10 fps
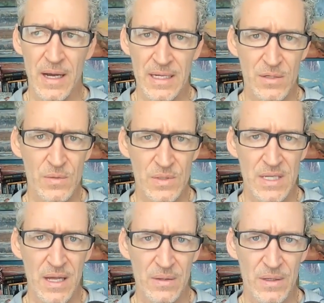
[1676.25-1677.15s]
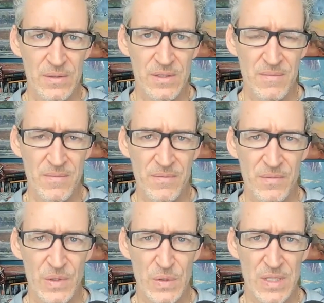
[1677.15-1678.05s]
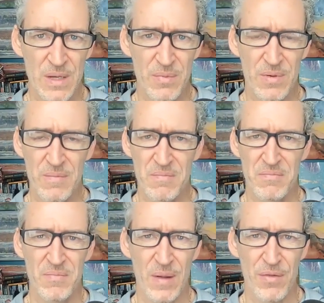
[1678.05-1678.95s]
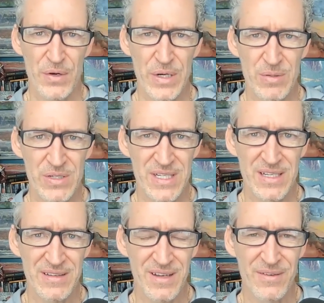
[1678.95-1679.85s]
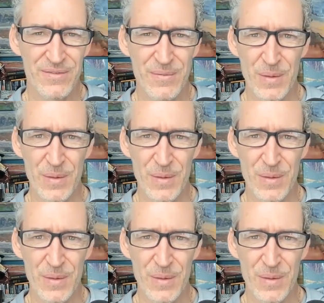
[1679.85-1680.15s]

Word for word: iTunes downloads, which is up about 30%